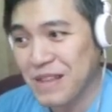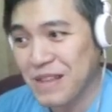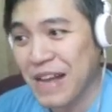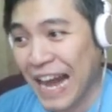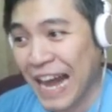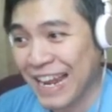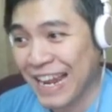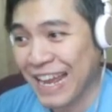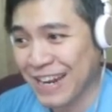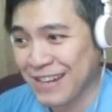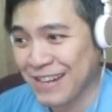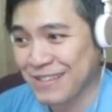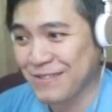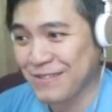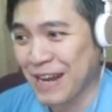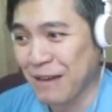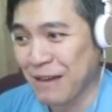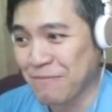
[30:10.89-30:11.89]
I like this
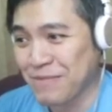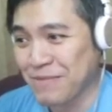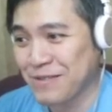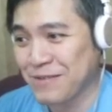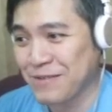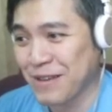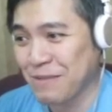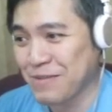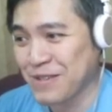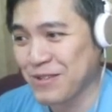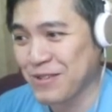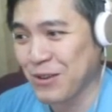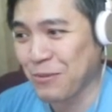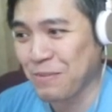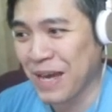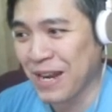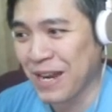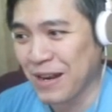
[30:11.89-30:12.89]
crab. This crab is so
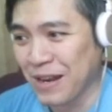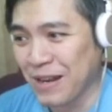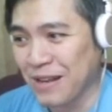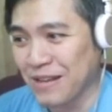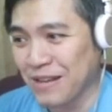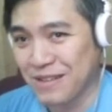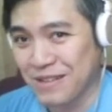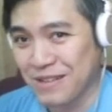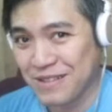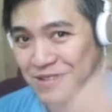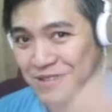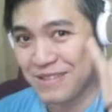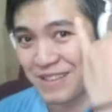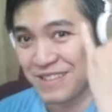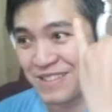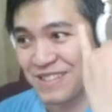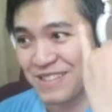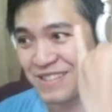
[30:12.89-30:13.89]
metal. It's
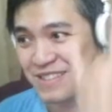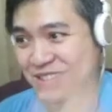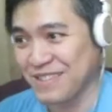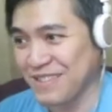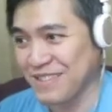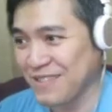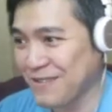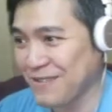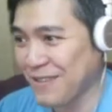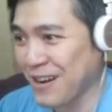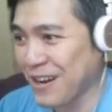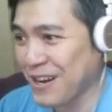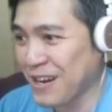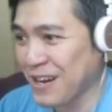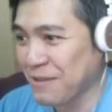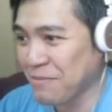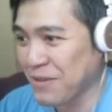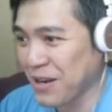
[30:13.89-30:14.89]
like, rock
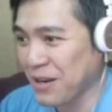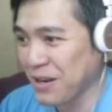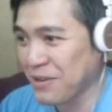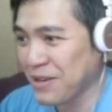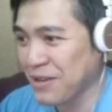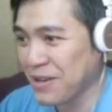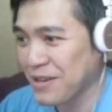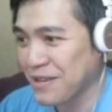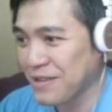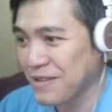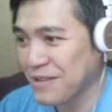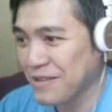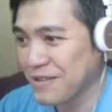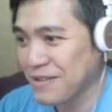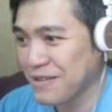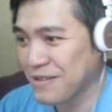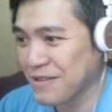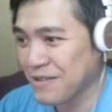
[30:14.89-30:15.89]
on, bro.
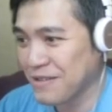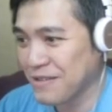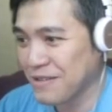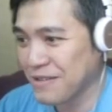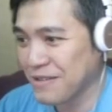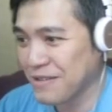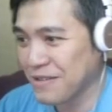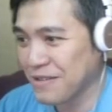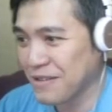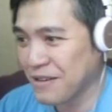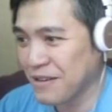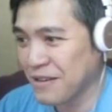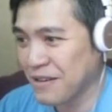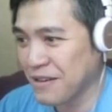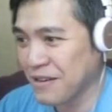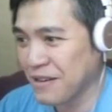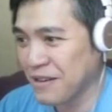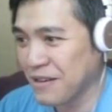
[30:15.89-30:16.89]

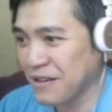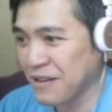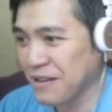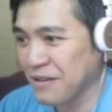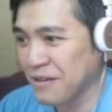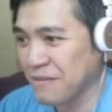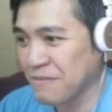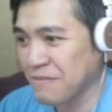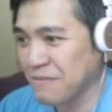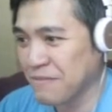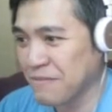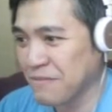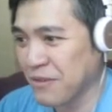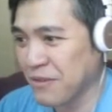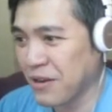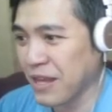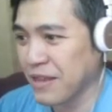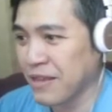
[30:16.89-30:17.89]

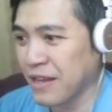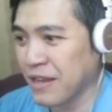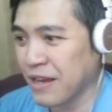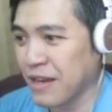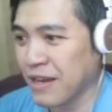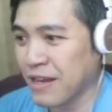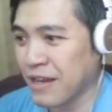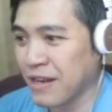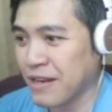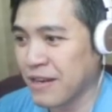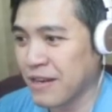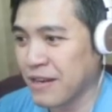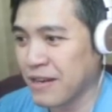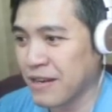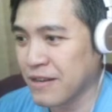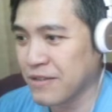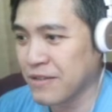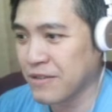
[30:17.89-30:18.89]
Alright,
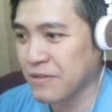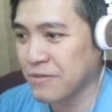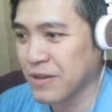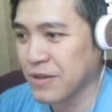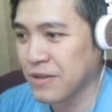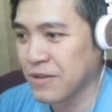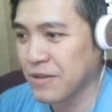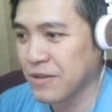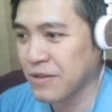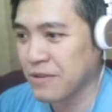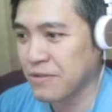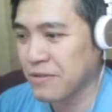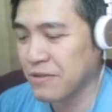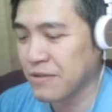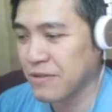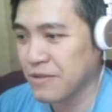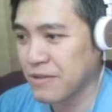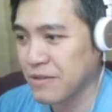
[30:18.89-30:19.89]
there's nowhere to
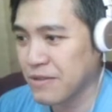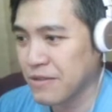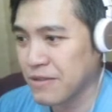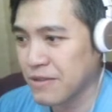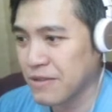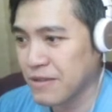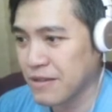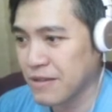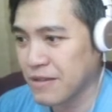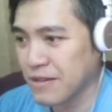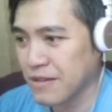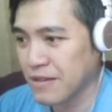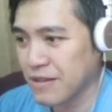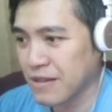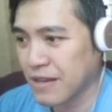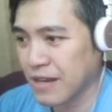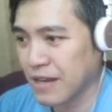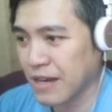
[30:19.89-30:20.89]
go.
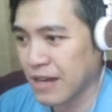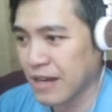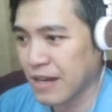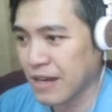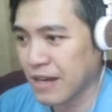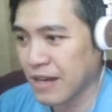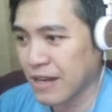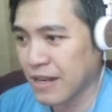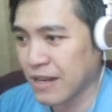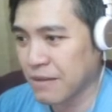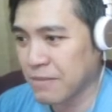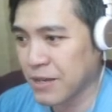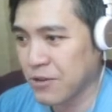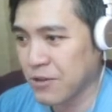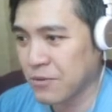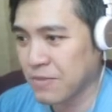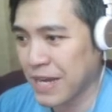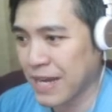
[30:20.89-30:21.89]
Let me
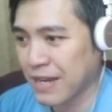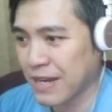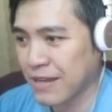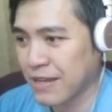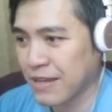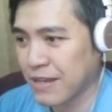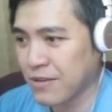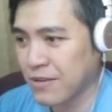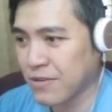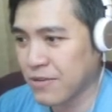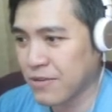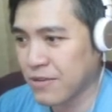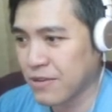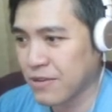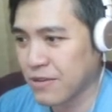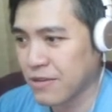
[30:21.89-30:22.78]
go back here.